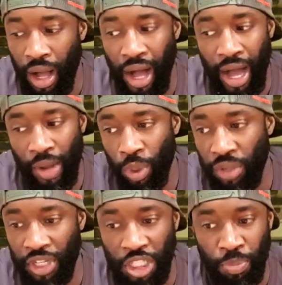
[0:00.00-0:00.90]
I would
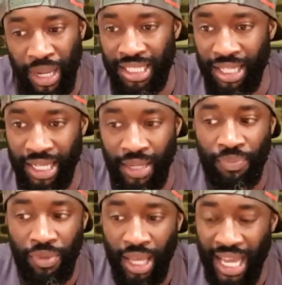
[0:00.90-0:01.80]
have expected it,
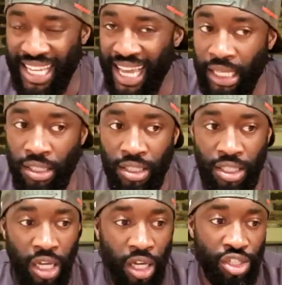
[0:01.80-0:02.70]
again, to
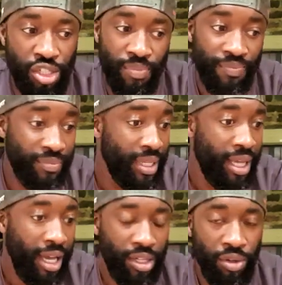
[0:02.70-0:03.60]
touch,
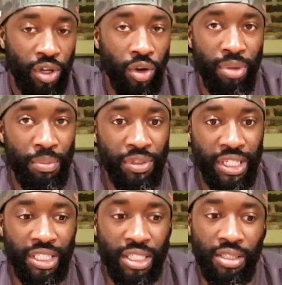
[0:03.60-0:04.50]
I don't know, remember,
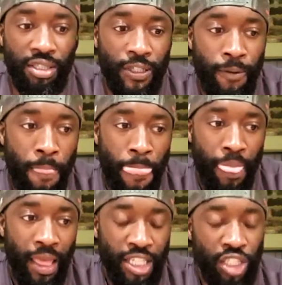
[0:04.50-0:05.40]

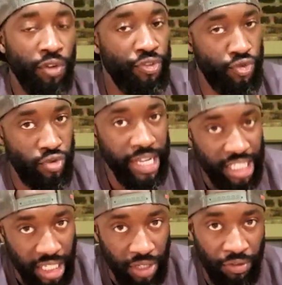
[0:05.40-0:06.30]
it's not free
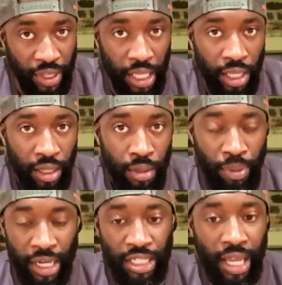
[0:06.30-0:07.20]
TV,
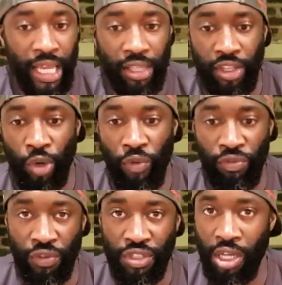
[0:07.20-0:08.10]
but it's like the
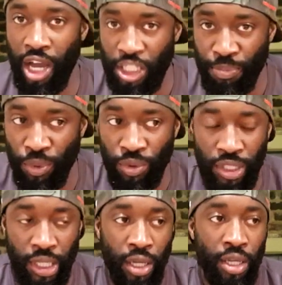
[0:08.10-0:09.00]
equivalent of Sky Sports
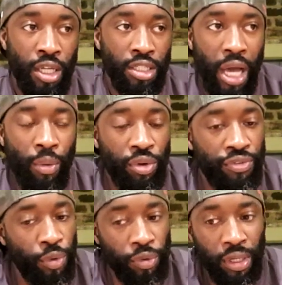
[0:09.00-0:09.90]
here. So I would have
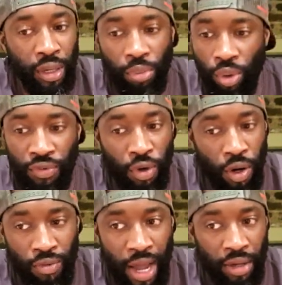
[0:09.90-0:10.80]
thought the number would have got
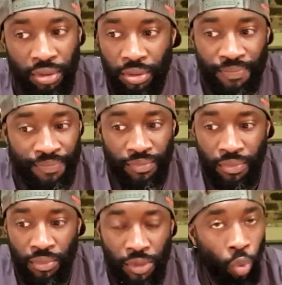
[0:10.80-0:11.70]
around
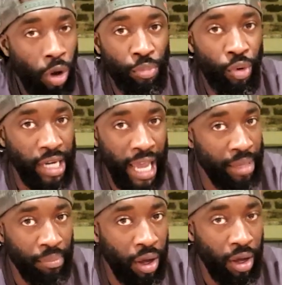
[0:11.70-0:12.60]
the
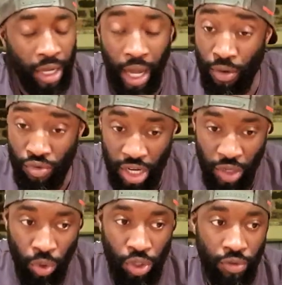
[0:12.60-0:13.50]
1.8 mark. I really
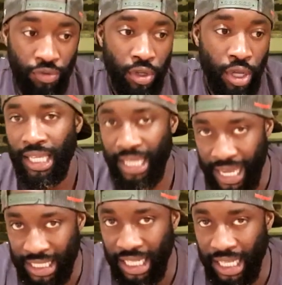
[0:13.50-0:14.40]
would have.
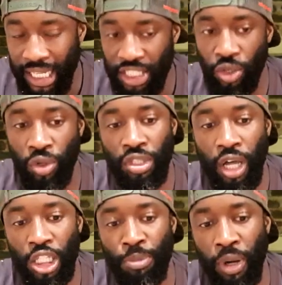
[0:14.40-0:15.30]
Yes, he needs a good
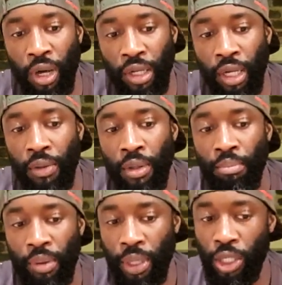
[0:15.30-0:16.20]
dance partner,
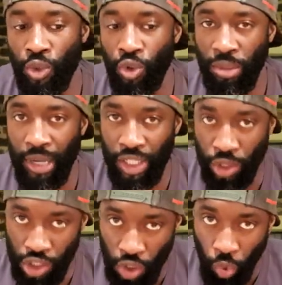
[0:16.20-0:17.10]
but we are talking about
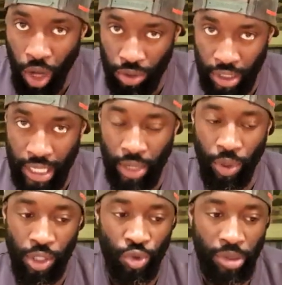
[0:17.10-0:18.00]
Deontay Wilder now. We
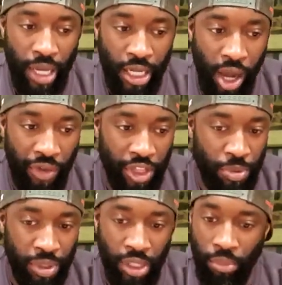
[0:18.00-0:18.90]
are talking about a guy that's
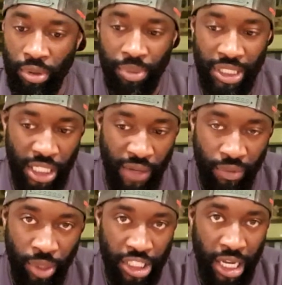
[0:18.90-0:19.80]
been the WBC
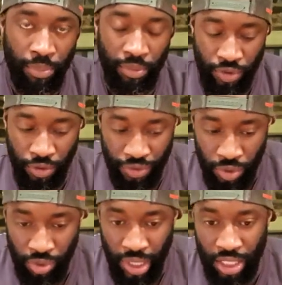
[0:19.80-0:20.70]
heavyweight champion for a
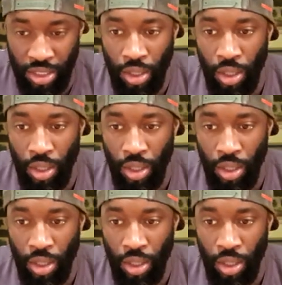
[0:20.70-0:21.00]
few years.